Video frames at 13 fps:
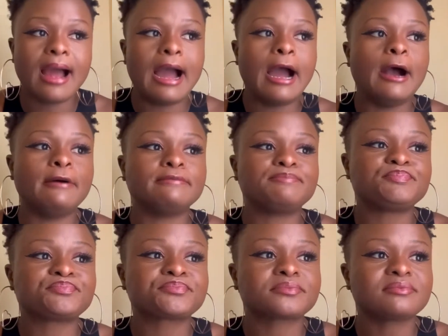
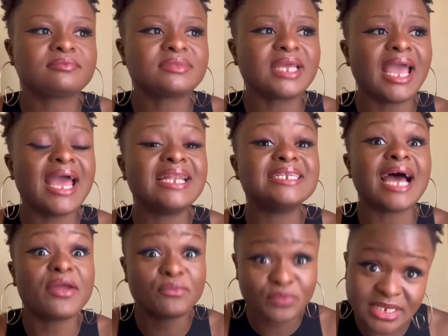And
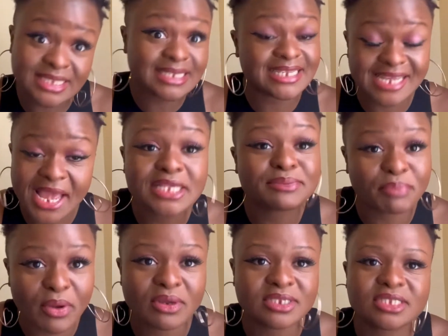I recently
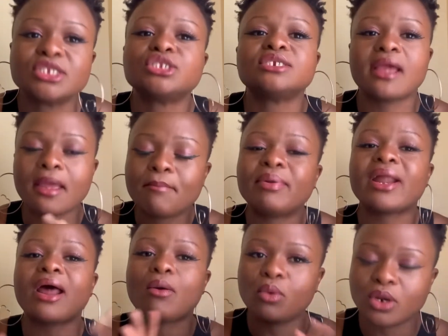experienced it today, but
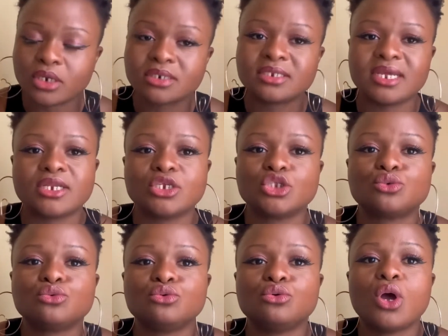I will get
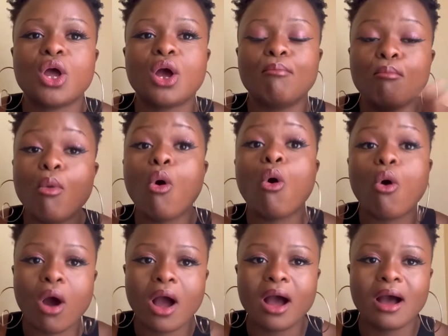into
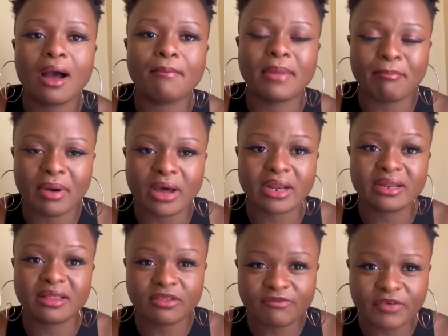more about it
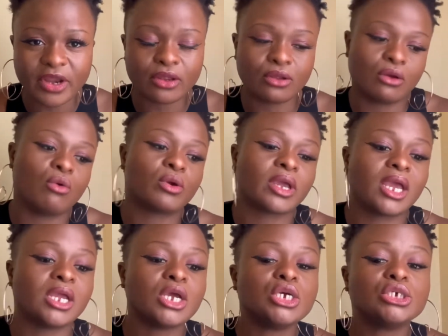in the video, okay?